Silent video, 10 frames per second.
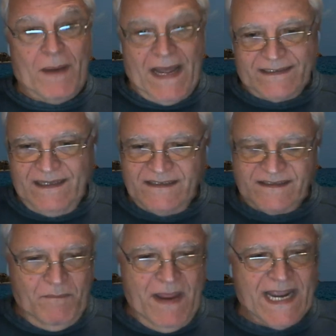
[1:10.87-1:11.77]

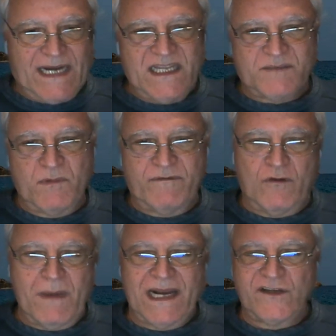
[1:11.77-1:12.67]
patterns and mechanism
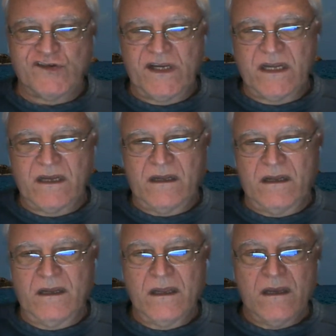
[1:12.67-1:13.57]
for managing
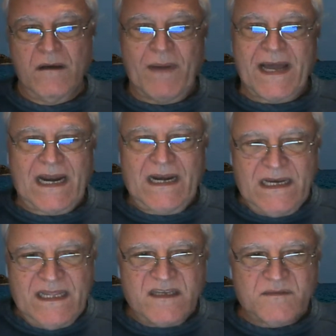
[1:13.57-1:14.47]

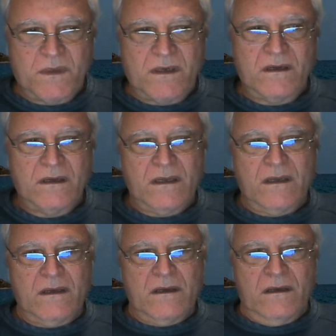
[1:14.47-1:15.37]
parallelism,
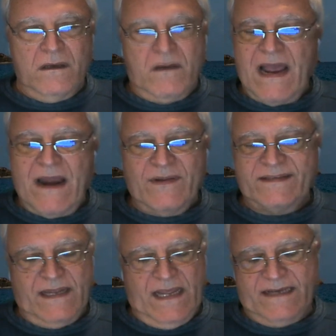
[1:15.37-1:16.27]

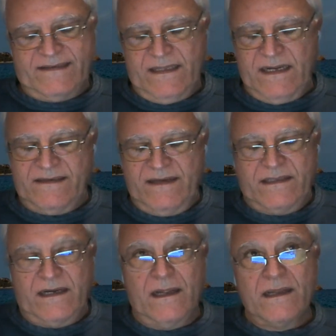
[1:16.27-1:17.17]
concurrency, etc.,
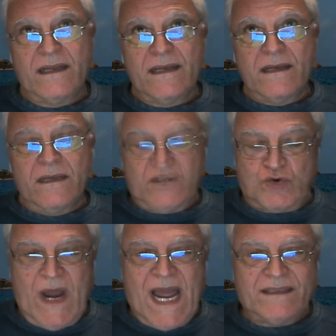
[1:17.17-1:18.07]
etc. We
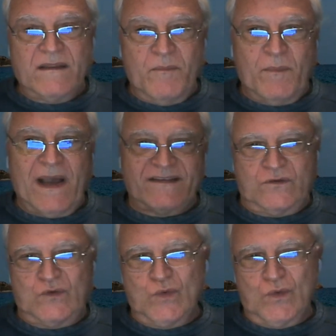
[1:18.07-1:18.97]
tried in the
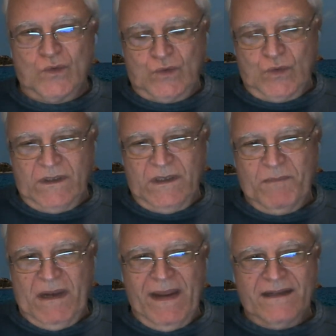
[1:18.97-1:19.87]
past to
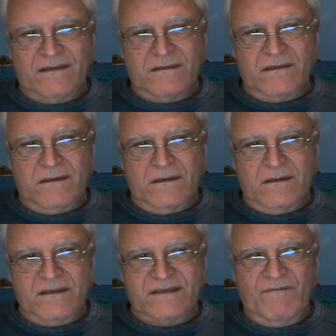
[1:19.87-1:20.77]
implement
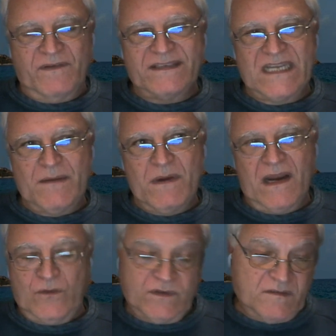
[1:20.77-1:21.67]
something
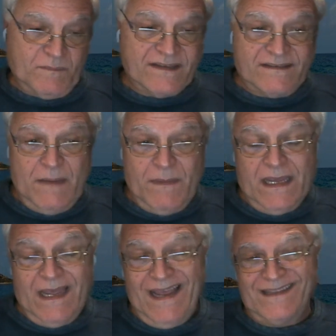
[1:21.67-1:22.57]
similar using Spark
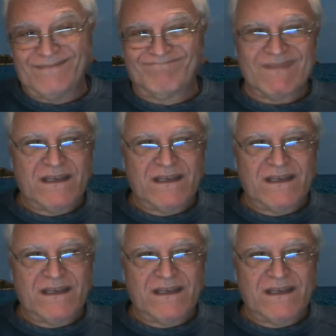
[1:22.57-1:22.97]
Streaming, and